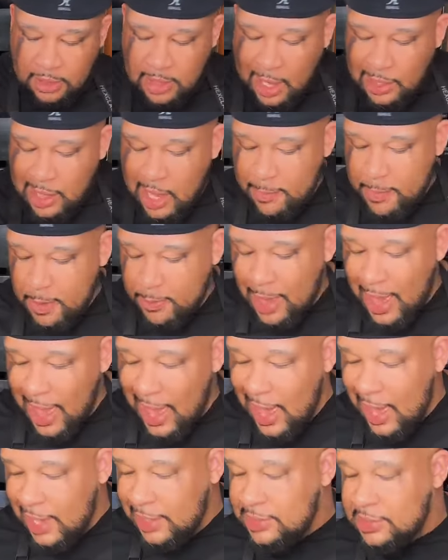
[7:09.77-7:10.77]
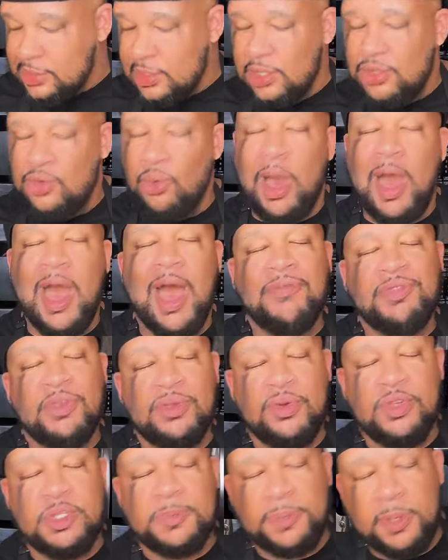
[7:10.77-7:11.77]
Now, a lot of people ask, do I have
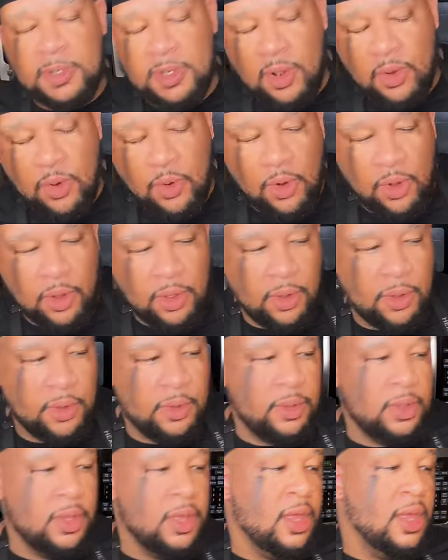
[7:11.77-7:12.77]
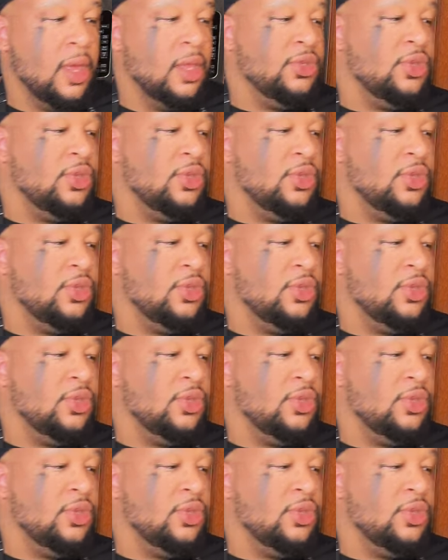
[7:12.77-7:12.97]
to use peanut oil?